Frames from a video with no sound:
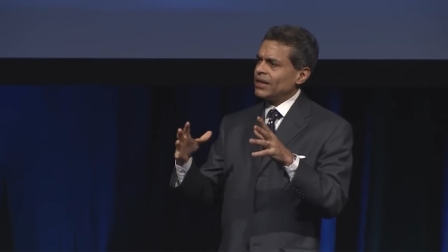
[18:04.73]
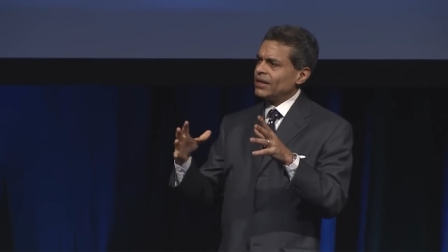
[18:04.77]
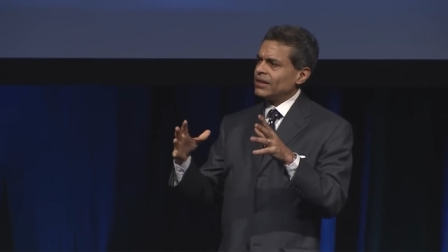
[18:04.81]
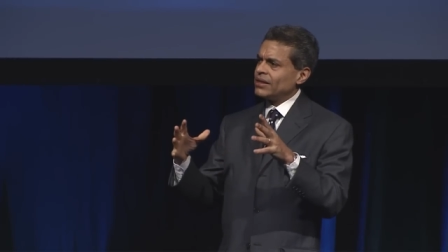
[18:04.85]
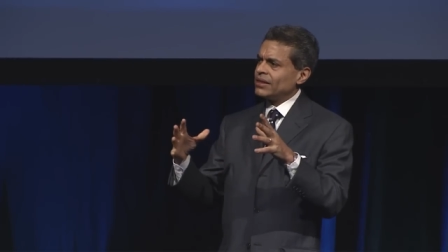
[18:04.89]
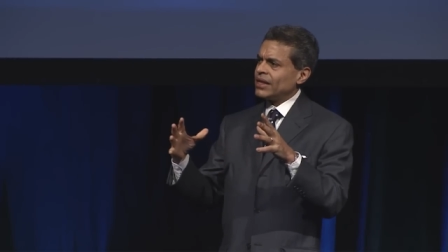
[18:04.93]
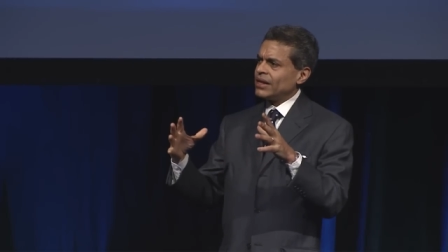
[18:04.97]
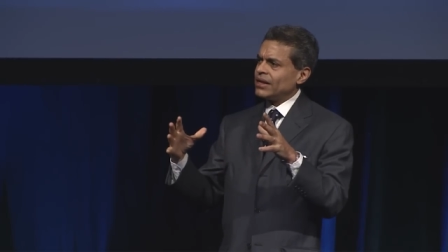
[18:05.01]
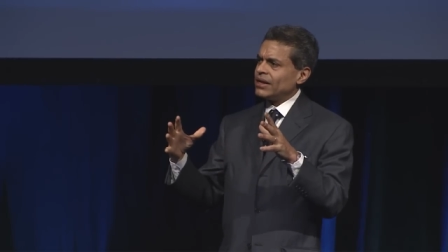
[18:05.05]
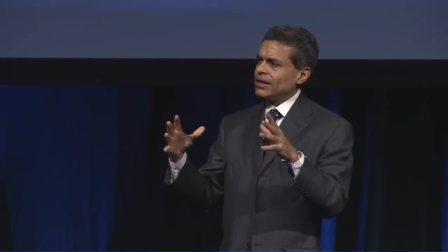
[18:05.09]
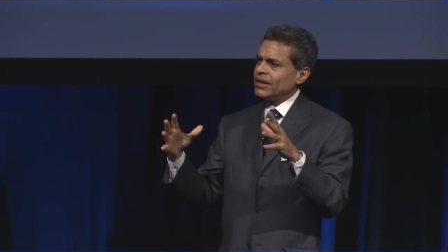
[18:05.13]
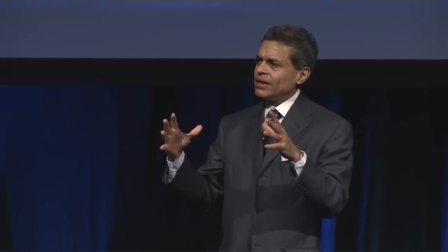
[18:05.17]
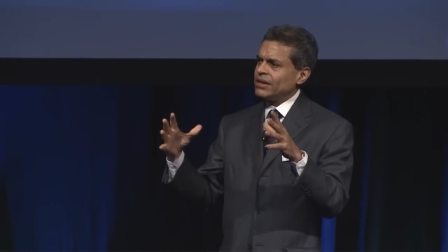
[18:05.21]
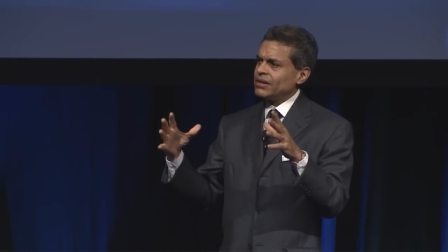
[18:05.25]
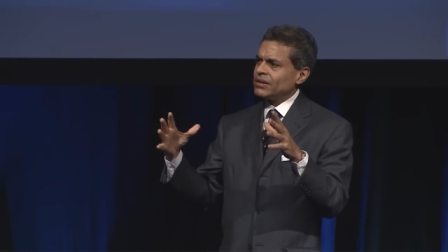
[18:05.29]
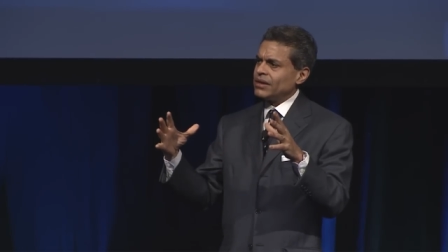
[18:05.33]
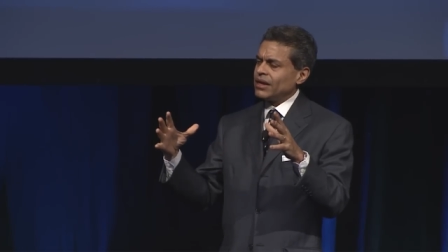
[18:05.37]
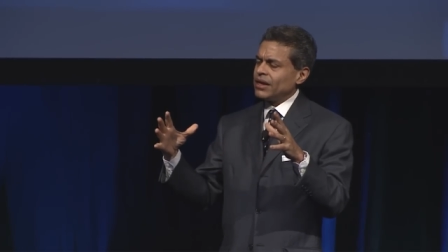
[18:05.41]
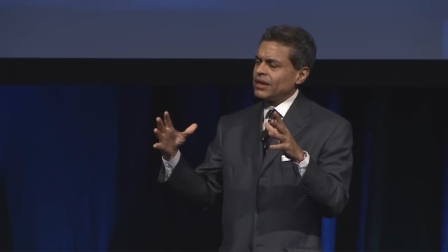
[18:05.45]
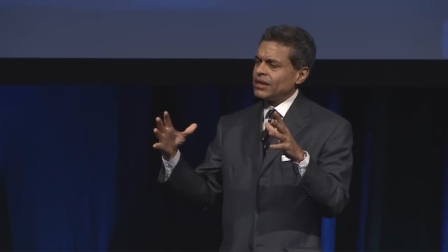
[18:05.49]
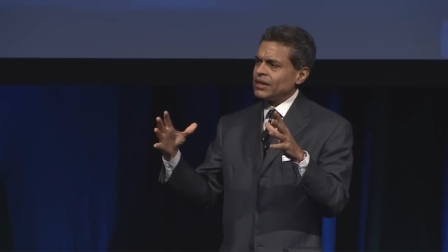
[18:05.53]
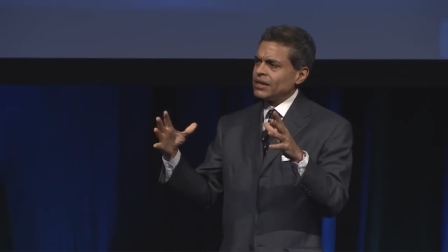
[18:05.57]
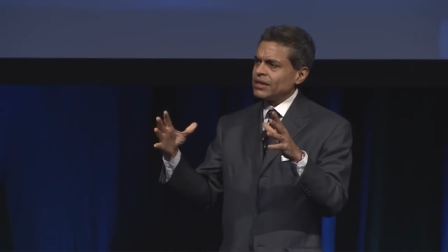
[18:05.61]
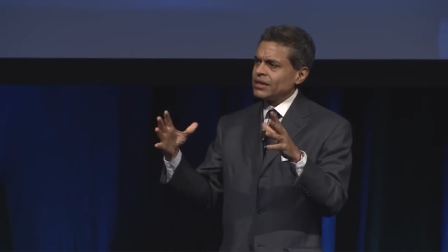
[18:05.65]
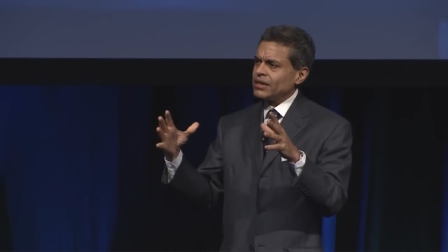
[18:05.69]
that
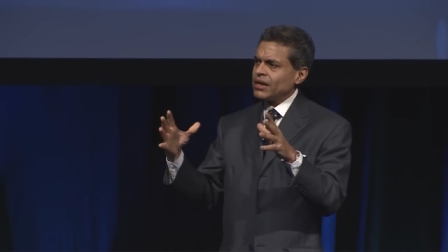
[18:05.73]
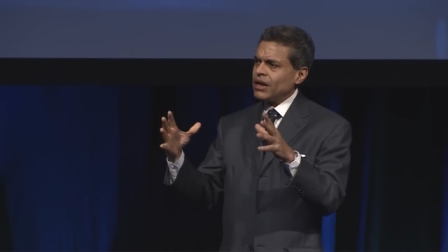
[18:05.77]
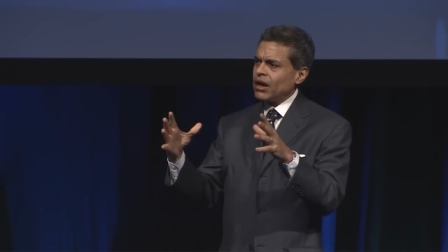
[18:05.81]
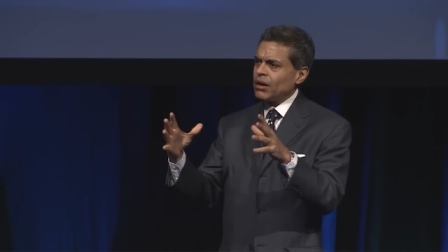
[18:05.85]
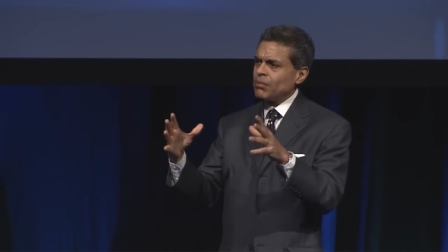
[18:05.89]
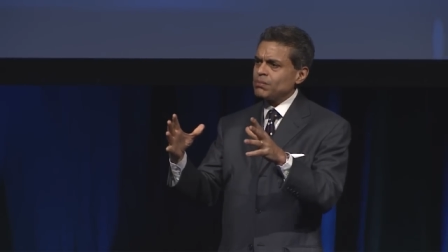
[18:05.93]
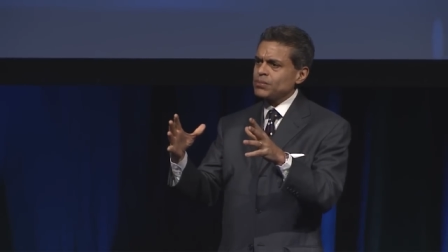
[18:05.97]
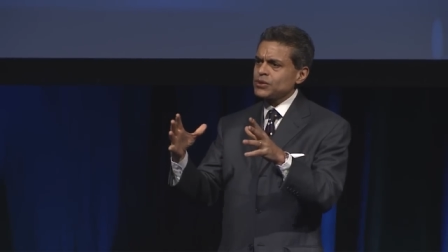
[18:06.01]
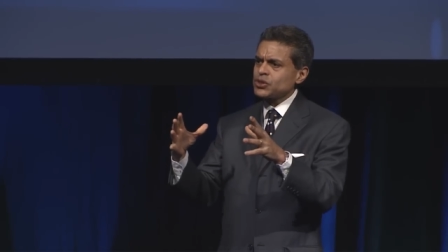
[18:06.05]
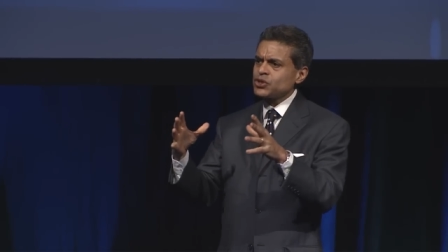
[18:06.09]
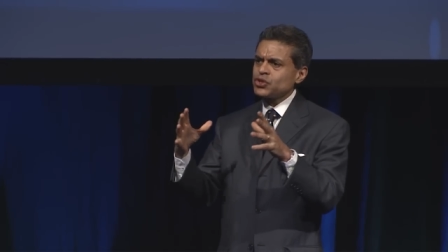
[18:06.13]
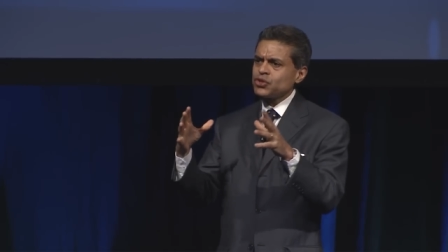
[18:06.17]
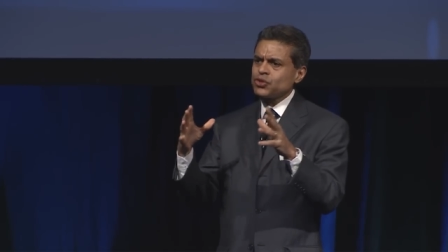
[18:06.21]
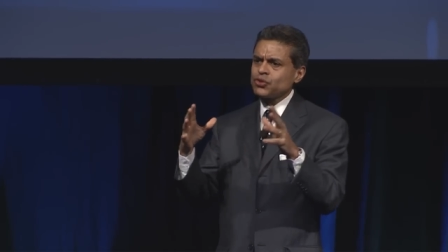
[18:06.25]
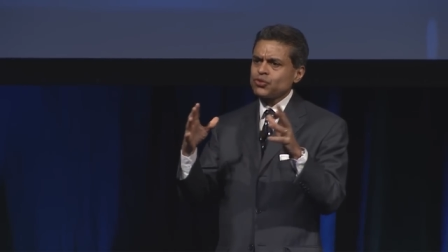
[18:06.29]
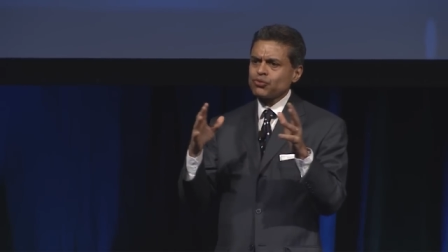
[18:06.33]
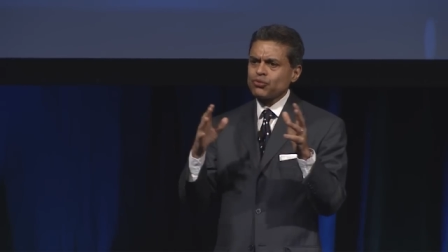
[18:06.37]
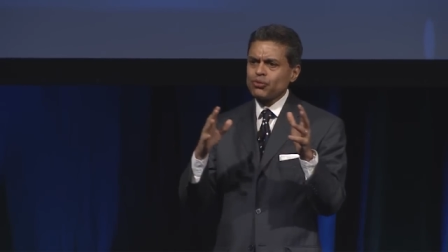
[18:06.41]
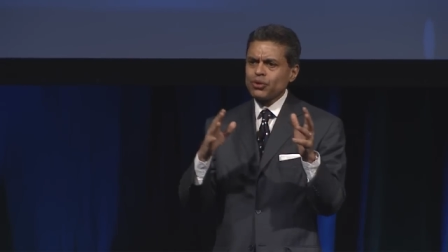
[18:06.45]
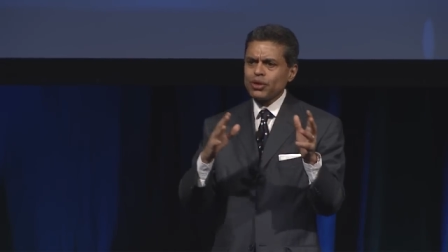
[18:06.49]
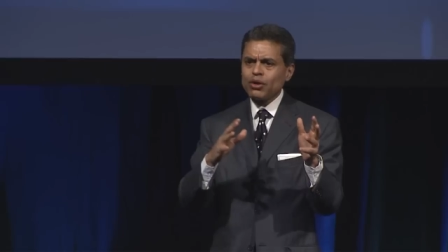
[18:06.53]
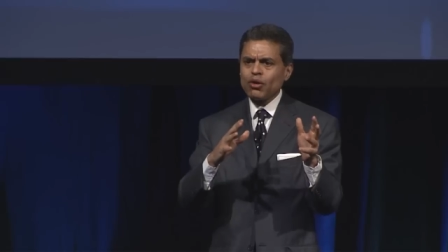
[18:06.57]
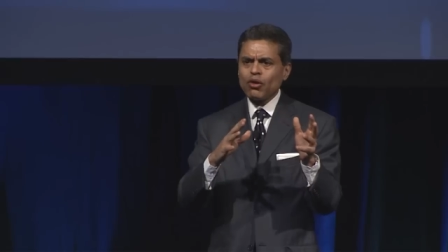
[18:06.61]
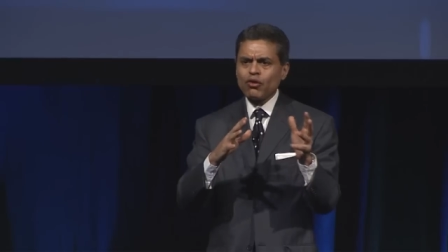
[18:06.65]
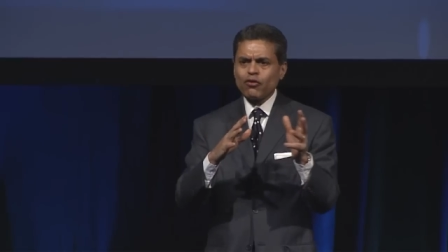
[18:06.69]
it encompassed
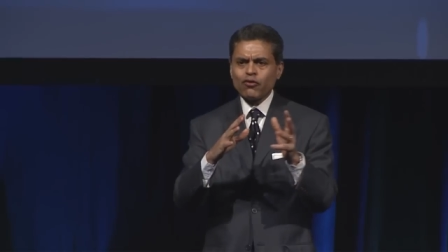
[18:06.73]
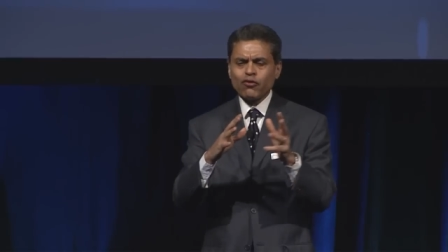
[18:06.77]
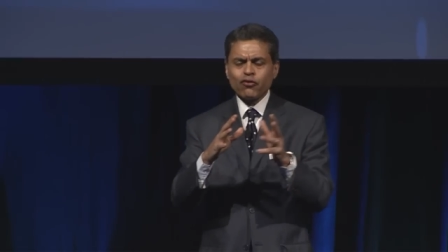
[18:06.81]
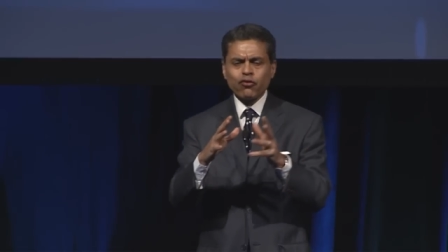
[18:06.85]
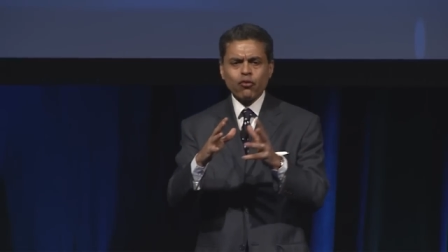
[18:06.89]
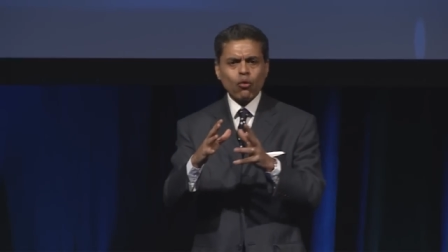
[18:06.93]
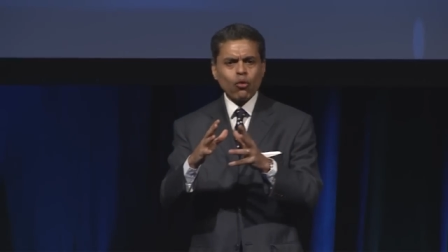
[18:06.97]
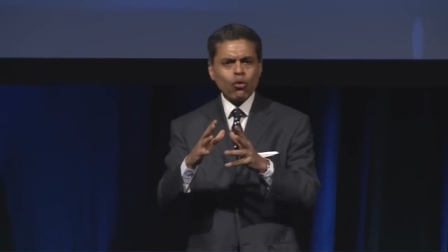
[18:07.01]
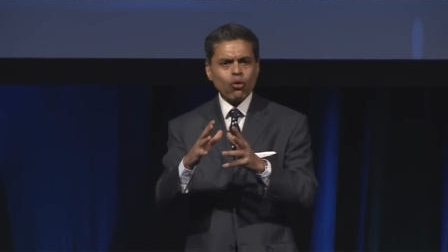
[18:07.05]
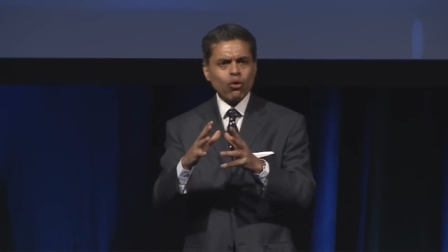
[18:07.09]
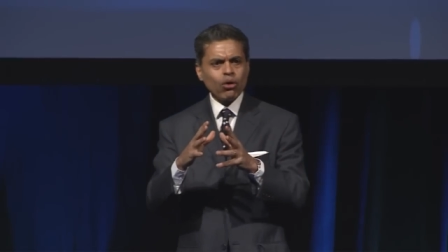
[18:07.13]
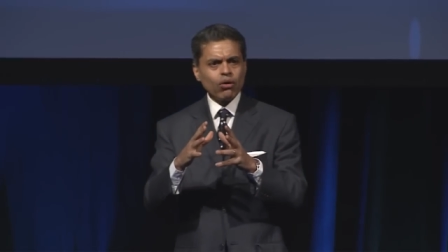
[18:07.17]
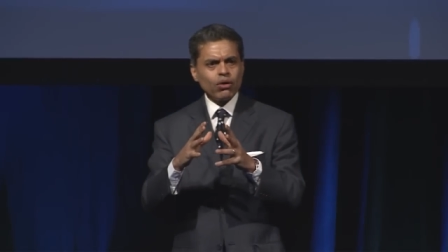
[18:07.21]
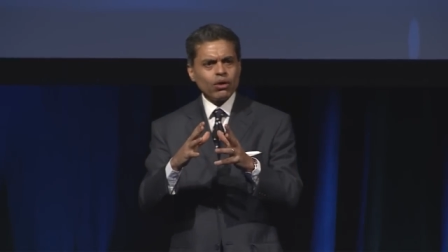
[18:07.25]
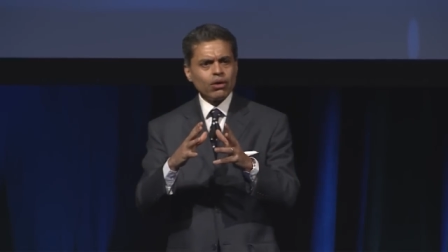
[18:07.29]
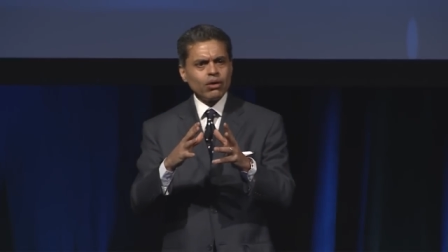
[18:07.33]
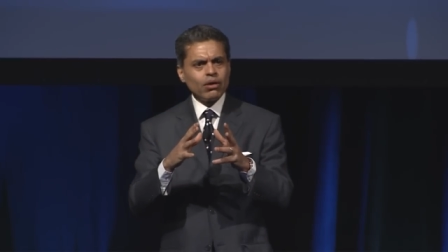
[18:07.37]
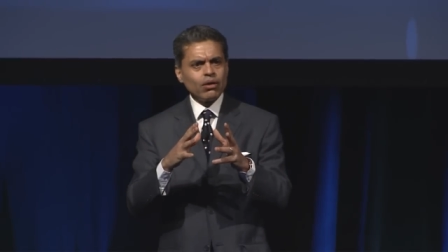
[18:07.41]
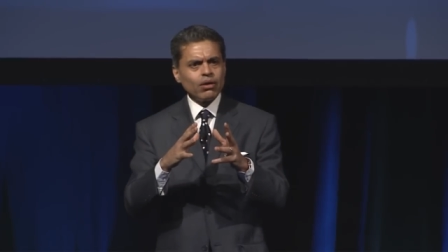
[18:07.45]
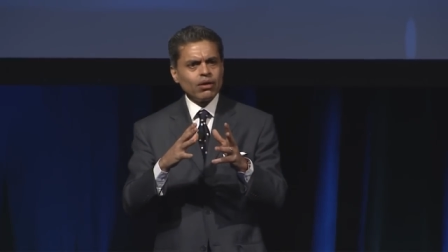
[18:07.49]
three or four